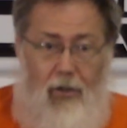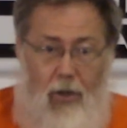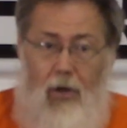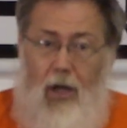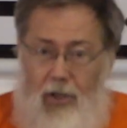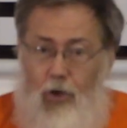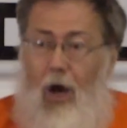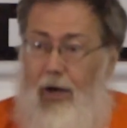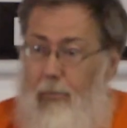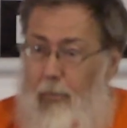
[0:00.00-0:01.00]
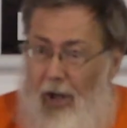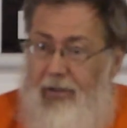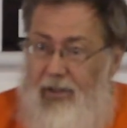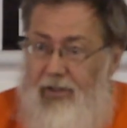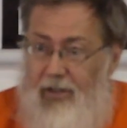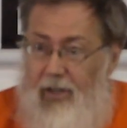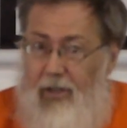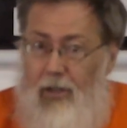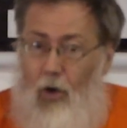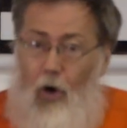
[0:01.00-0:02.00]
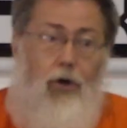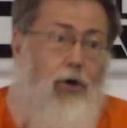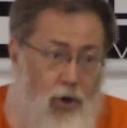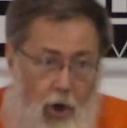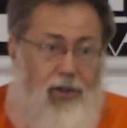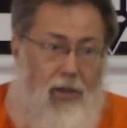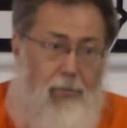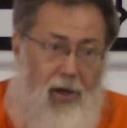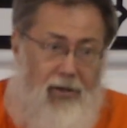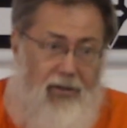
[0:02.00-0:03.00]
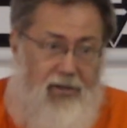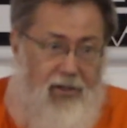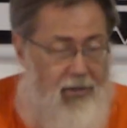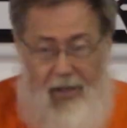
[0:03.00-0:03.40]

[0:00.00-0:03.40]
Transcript: You know, you are a partisan or not a partisan.